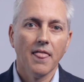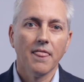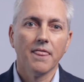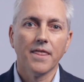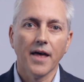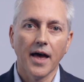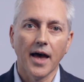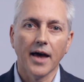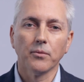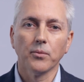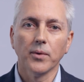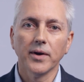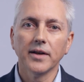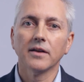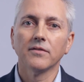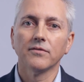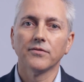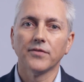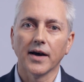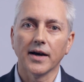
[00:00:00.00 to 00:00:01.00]
Then we'd
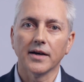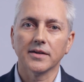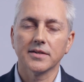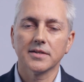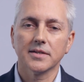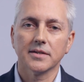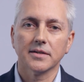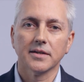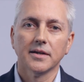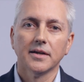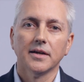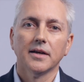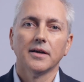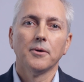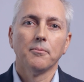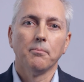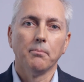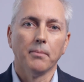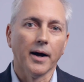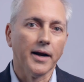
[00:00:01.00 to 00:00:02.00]
invest
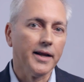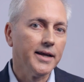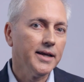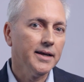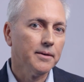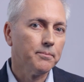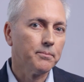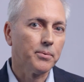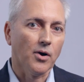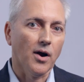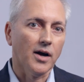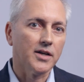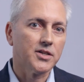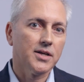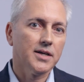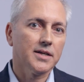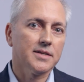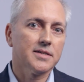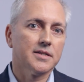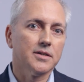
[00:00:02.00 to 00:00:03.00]
money in
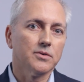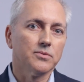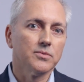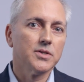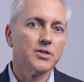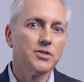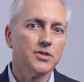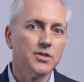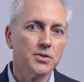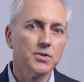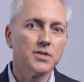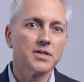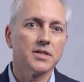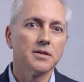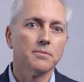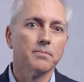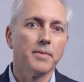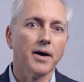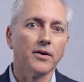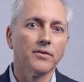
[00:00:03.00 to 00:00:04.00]
projects that reduce
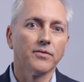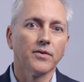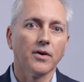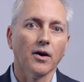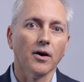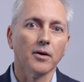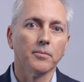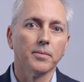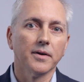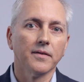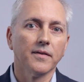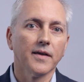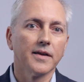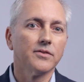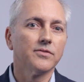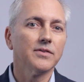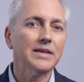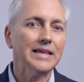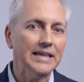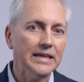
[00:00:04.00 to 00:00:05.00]
the amount of carbon that
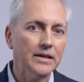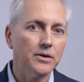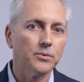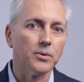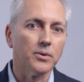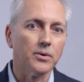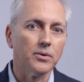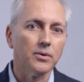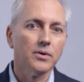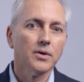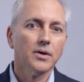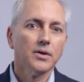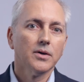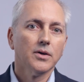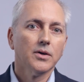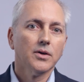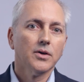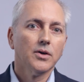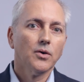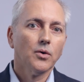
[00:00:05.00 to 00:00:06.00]
is equal
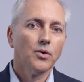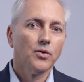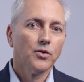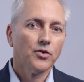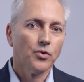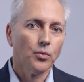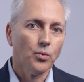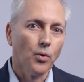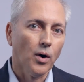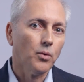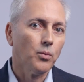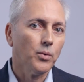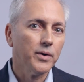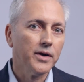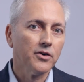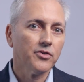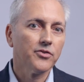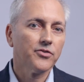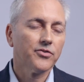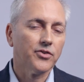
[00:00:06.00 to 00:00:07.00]
to what
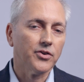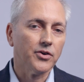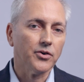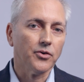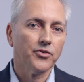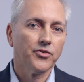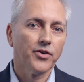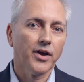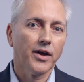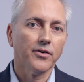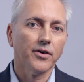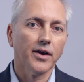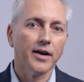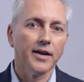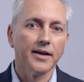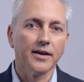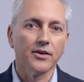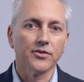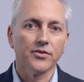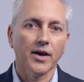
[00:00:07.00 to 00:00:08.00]
we are still
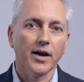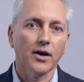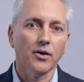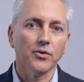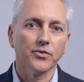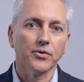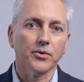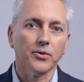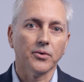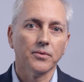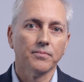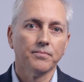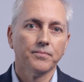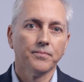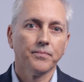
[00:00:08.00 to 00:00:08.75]
generating as a household.